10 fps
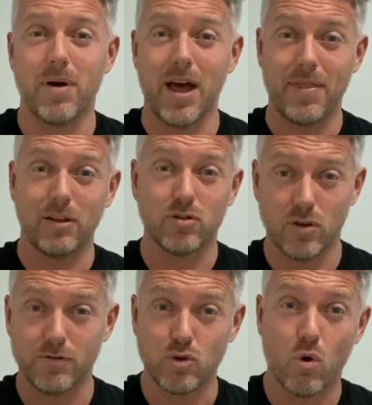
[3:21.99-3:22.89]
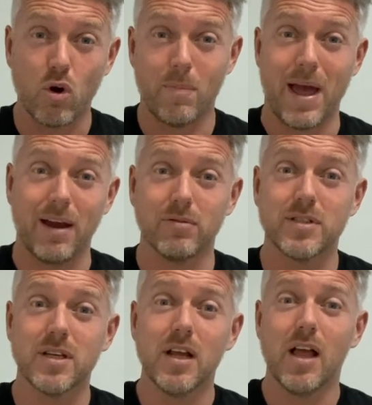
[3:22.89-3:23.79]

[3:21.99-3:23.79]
and they'll sort of talk about